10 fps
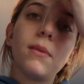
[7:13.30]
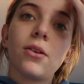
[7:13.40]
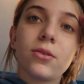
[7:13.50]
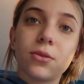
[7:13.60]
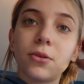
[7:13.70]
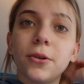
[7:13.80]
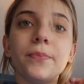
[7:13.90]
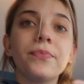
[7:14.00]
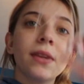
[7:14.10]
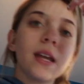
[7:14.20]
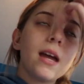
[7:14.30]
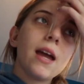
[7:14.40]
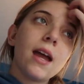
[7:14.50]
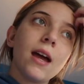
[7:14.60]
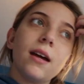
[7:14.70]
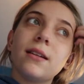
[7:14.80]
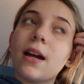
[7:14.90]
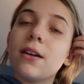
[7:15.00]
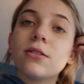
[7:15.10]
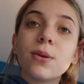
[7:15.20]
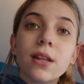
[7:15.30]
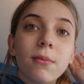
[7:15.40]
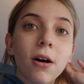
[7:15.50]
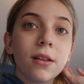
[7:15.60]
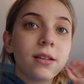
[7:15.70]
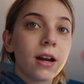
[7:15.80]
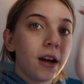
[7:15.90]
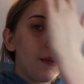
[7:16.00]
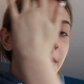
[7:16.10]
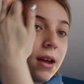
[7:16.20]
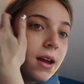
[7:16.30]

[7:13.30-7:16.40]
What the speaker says: middle school, and I used to wear them all the time,